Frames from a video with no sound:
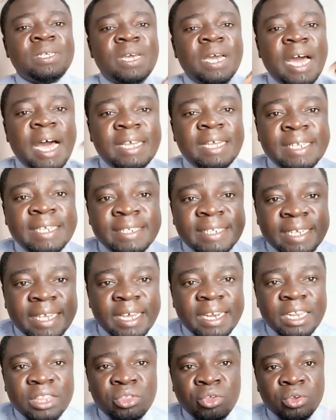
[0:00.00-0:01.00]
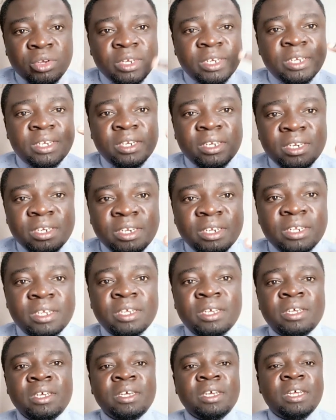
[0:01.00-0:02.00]
As a second thought,
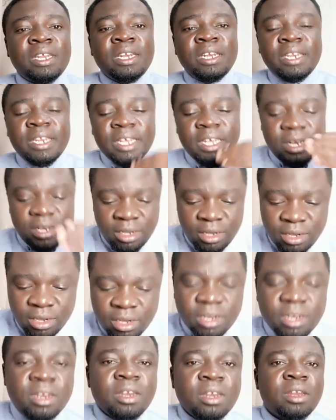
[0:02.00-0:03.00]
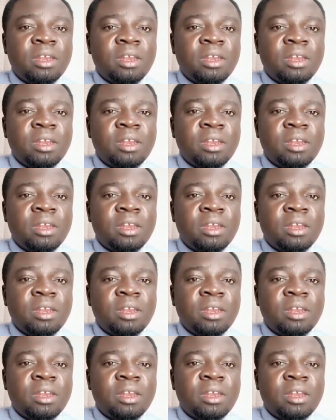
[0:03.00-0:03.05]
deal